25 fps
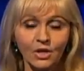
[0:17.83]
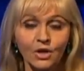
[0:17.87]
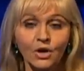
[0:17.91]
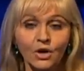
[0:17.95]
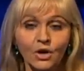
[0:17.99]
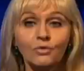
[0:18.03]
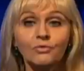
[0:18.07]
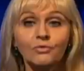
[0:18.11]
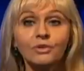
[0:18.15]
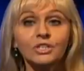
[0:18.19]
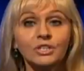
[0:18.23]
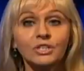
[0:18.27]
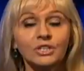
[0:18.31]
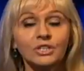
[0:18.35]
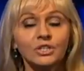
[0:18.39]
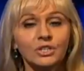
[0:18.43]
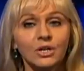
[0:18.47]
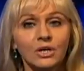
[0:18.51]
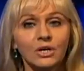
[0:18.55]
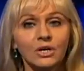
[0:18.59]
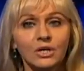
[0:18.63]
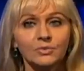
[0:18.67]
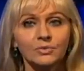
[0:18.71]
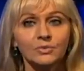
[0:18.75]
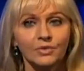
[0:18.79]
Originally
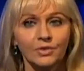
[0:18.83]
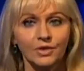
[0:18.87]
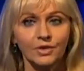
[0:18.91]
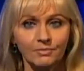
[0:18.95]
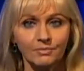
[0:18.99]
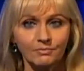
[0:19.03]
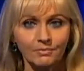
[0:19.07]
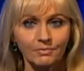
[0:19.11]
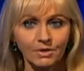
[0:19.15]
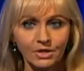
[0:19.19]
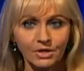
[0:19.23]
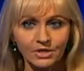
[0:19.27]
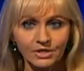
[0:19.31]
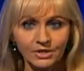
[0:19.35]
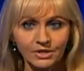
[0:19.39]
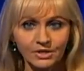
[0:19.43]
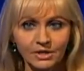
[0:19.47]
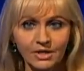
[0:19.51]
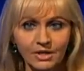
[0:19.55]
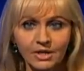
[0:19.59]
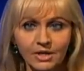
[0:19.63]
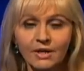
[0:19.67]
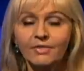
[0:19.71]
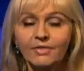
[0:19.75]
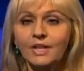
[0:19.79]
charged with her murder,
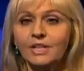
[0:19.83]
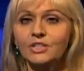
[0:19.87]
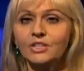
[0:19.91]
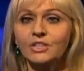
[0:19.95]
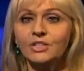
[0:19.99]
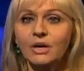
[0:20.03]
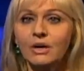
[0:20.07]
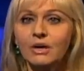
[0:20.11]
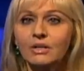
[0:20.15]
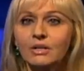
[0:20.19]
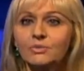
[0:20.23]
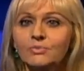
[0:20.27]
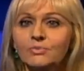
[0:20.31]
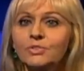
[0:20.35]
that charge